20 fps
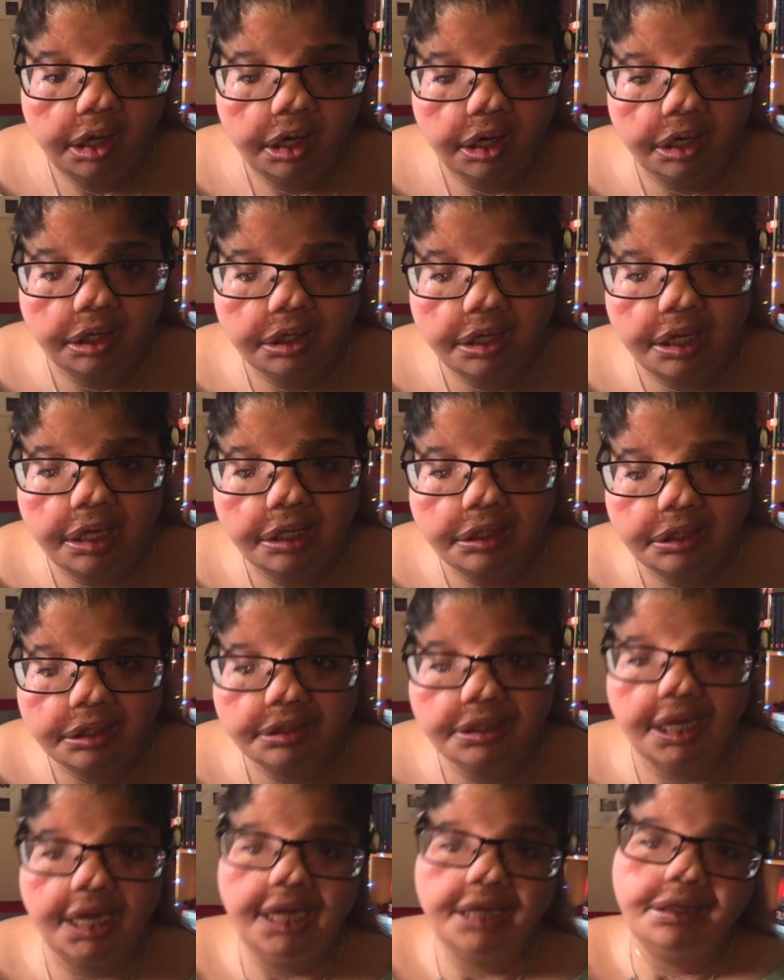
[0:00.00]
Anon is,
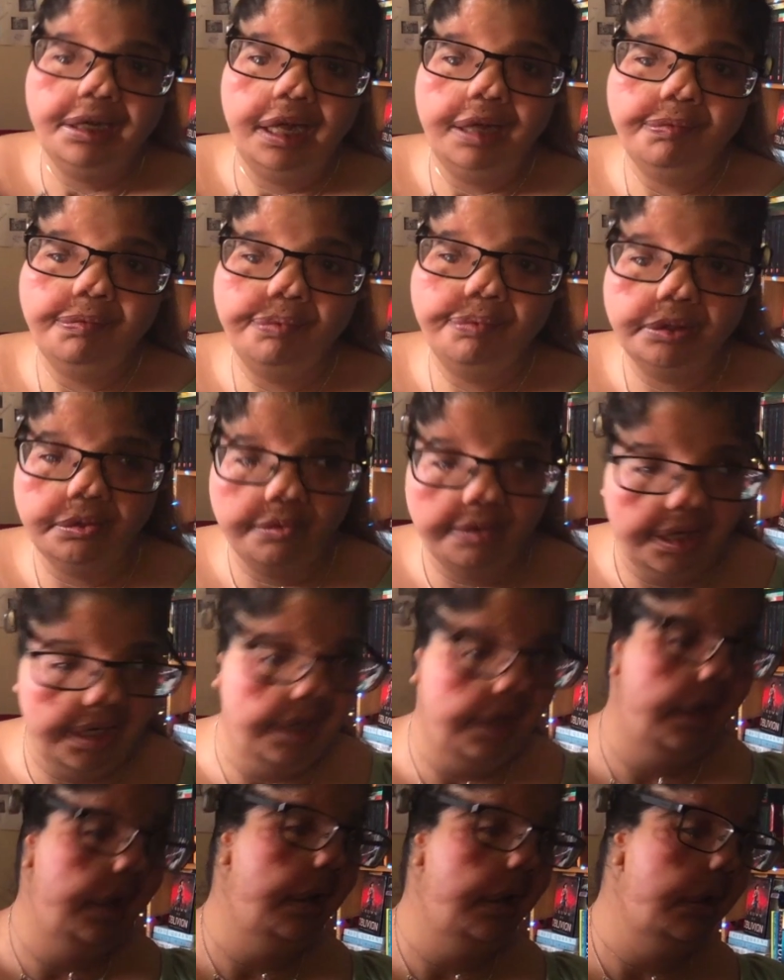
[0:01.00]
I love you, I
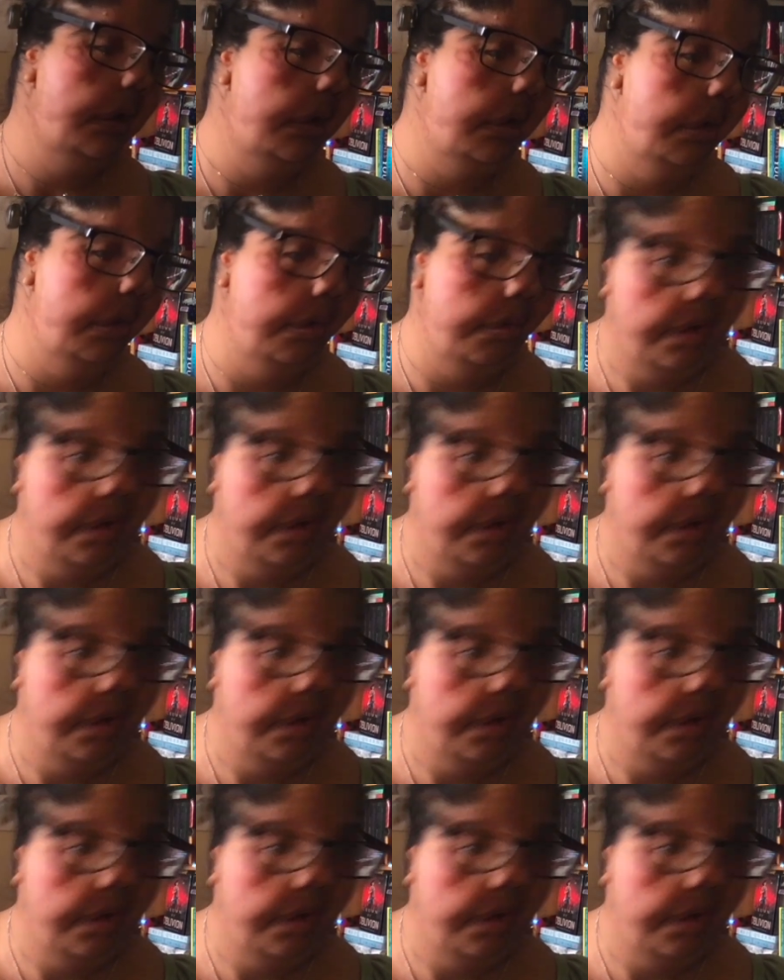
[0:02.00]
hate you,